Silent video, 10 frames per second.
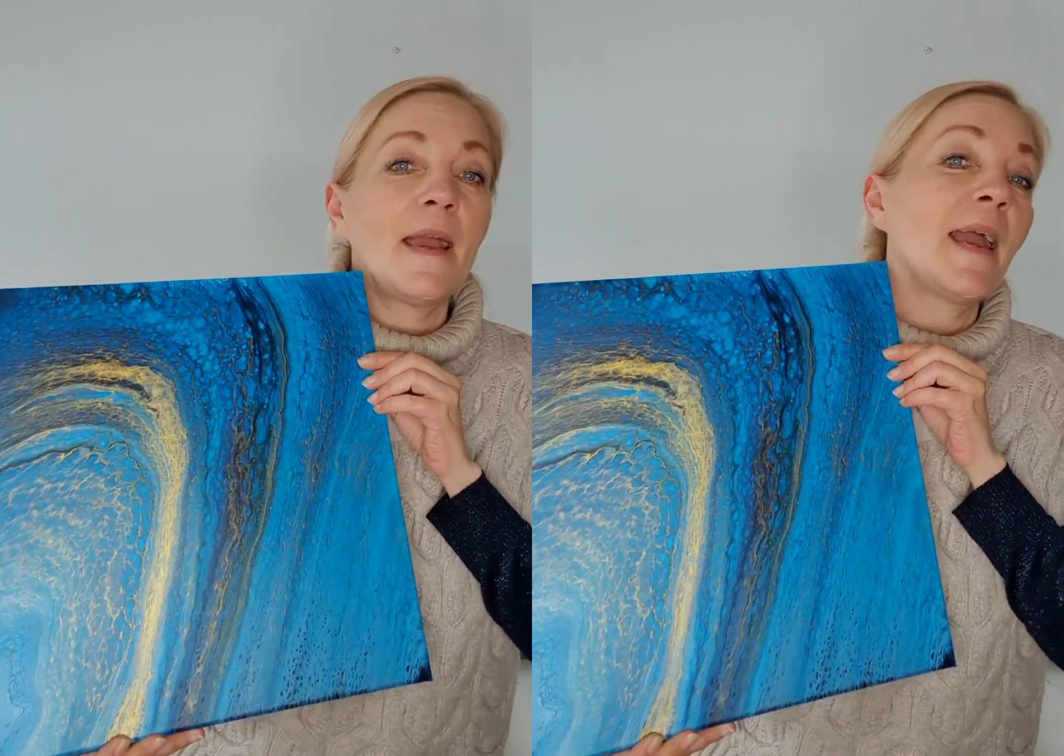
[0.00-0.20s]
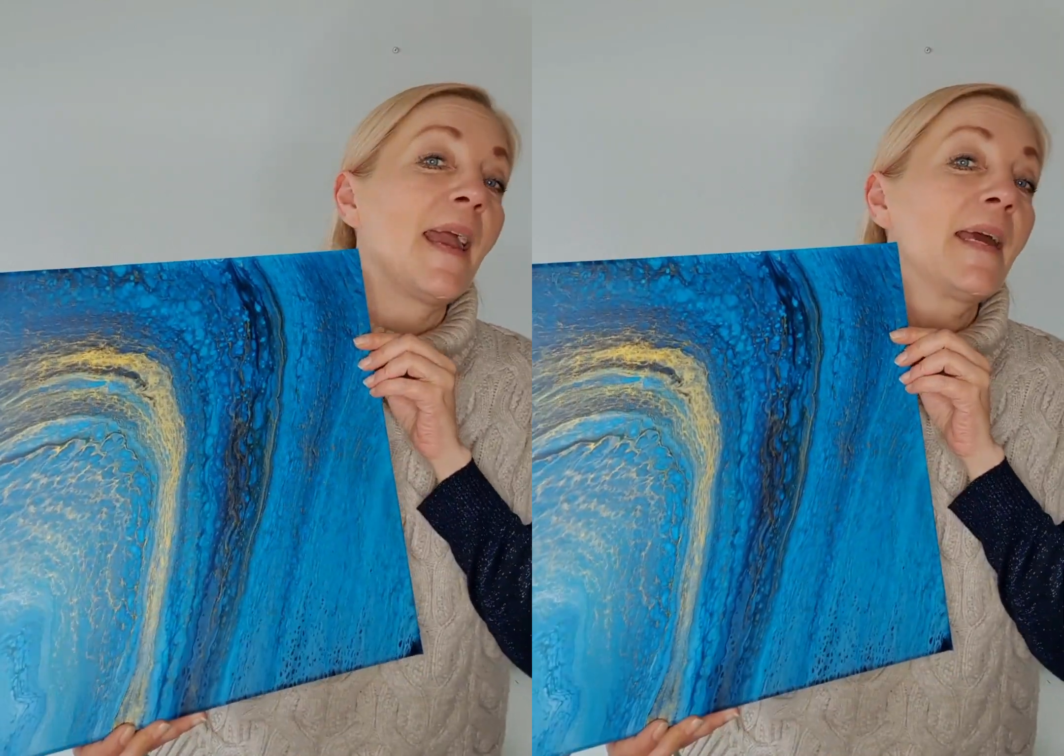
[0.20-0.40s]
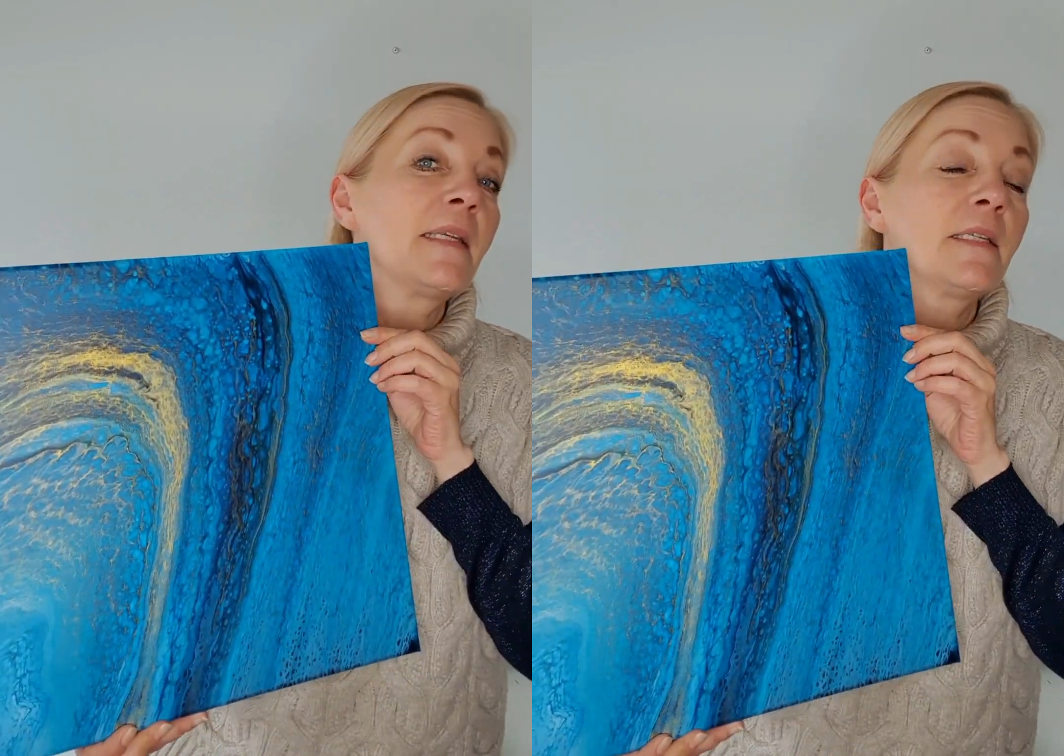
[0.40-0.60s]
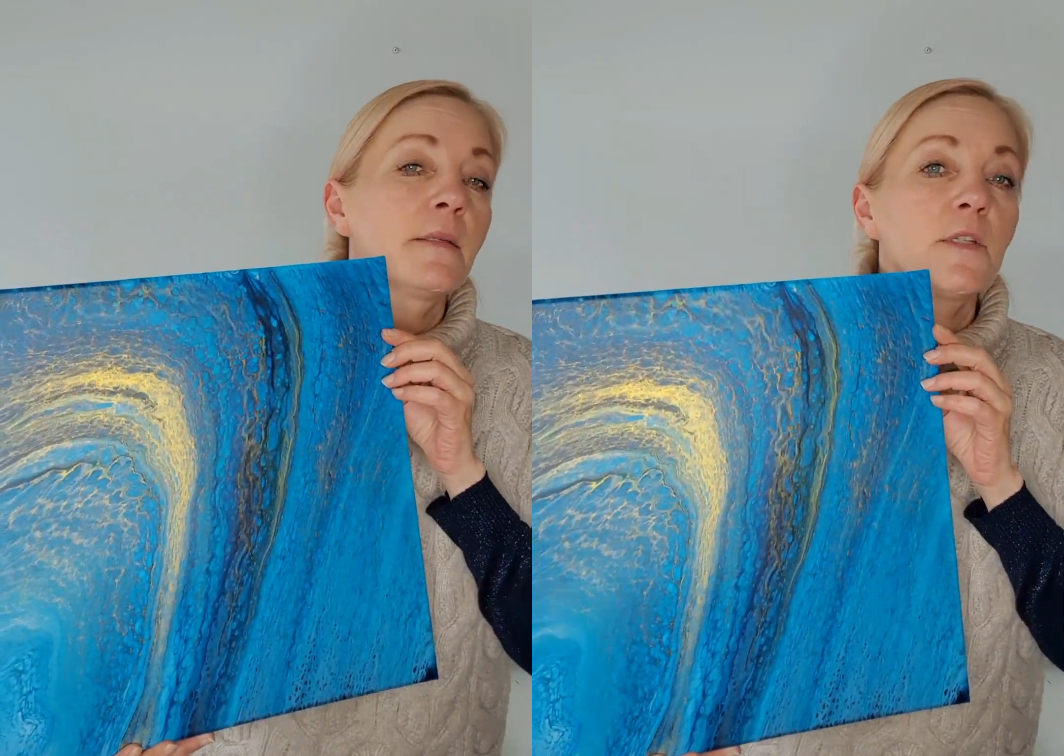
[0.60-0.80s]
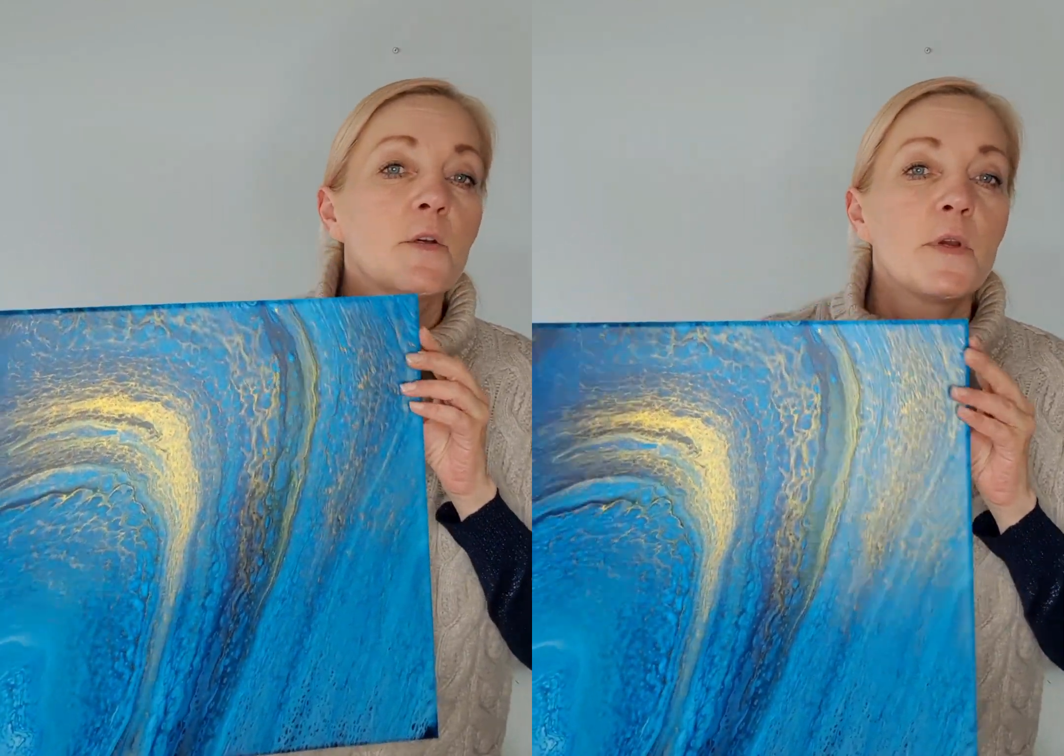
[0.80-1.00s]
and
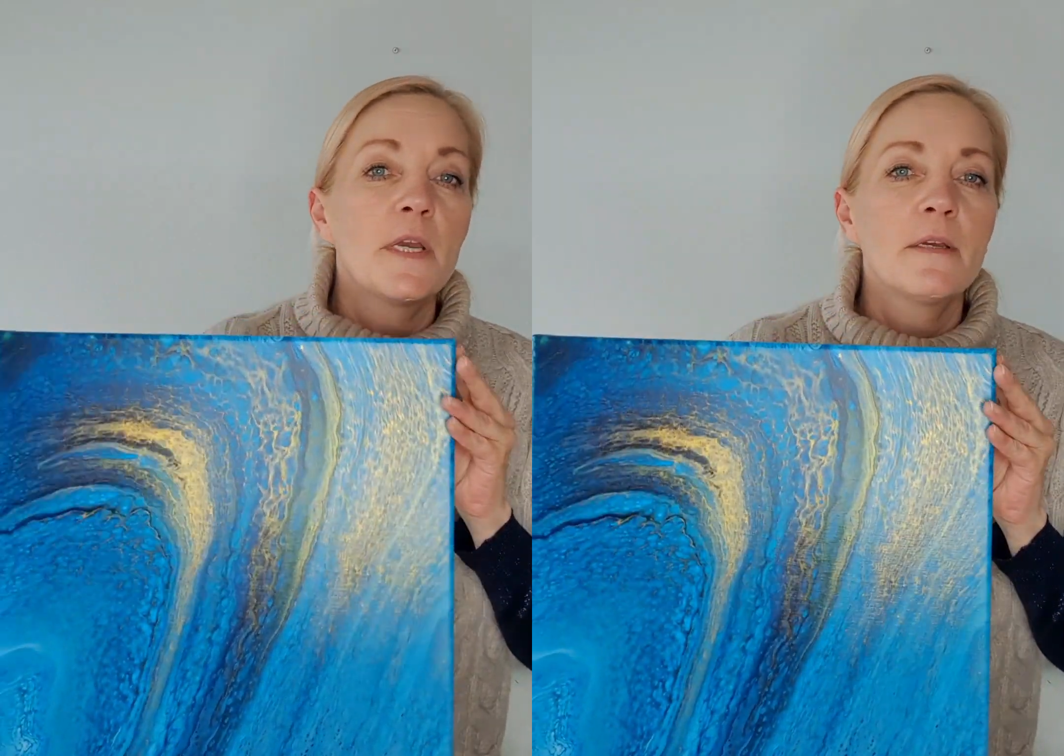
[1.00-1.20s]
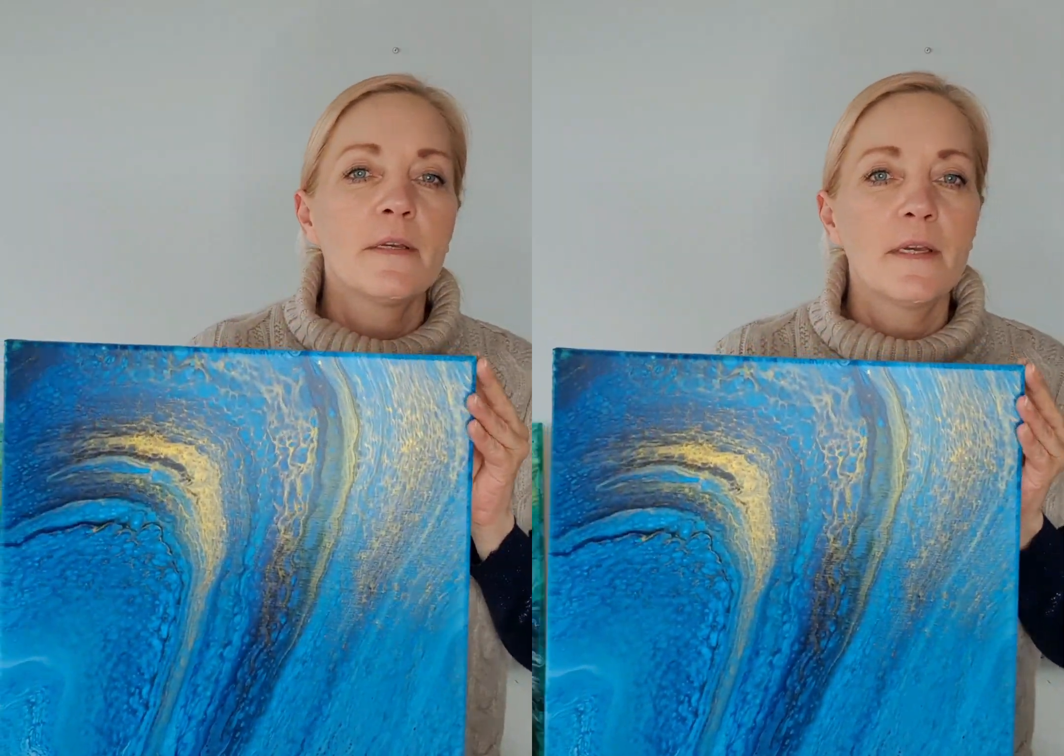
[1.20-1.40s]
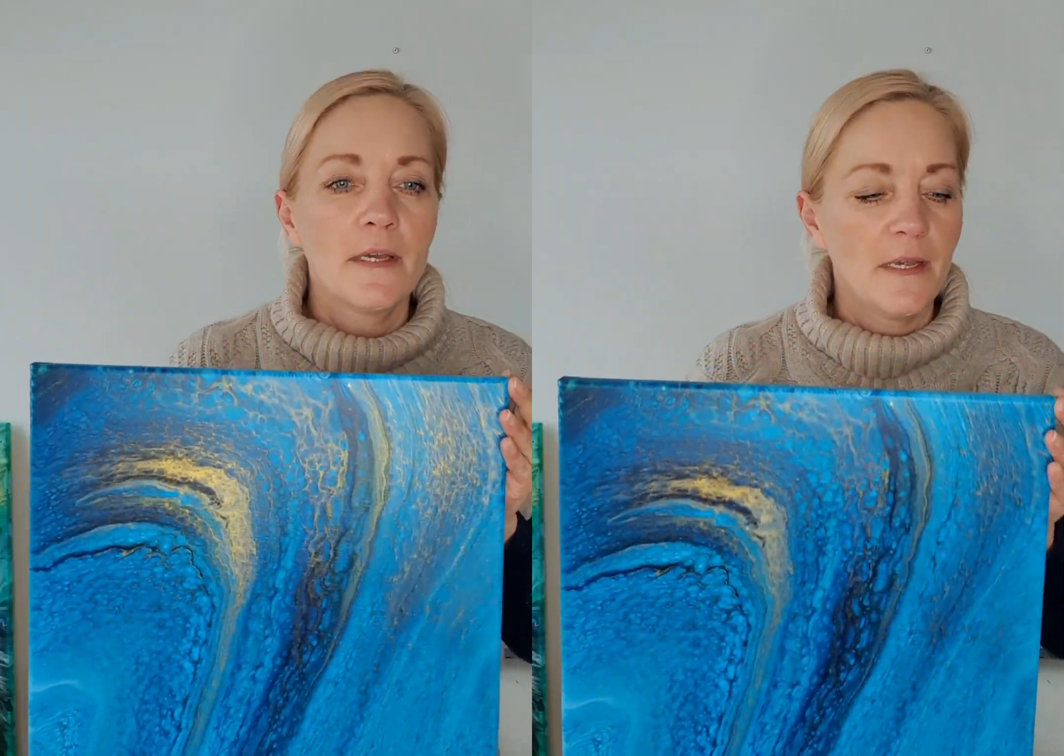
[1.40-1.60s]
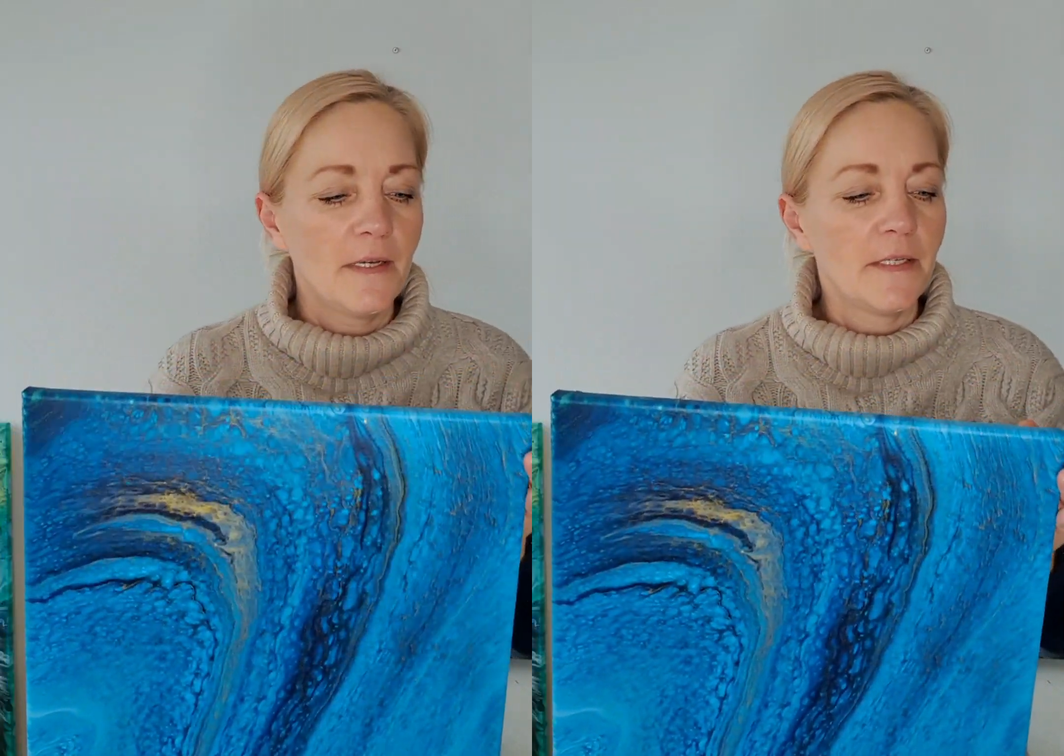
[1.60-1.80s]
sorry, it